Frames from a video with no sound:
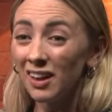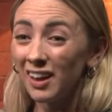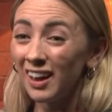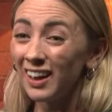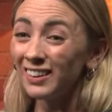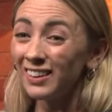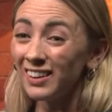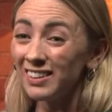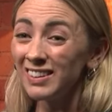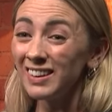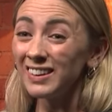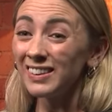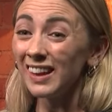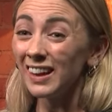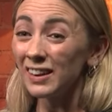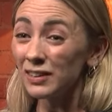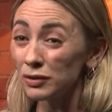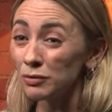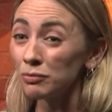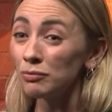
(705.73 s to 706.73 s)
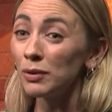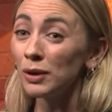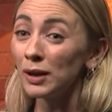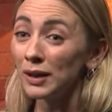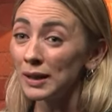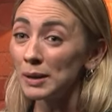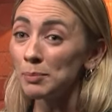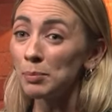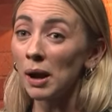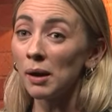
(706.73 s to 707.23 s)
and I think that's a
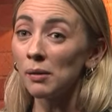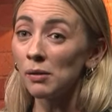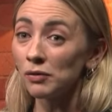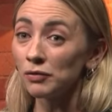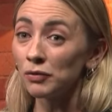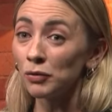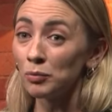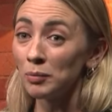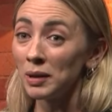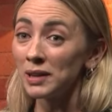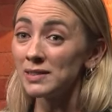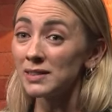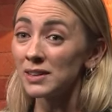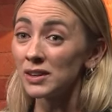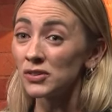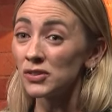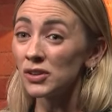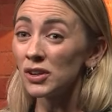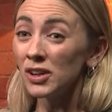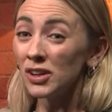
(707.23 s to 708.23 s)
really powerful message.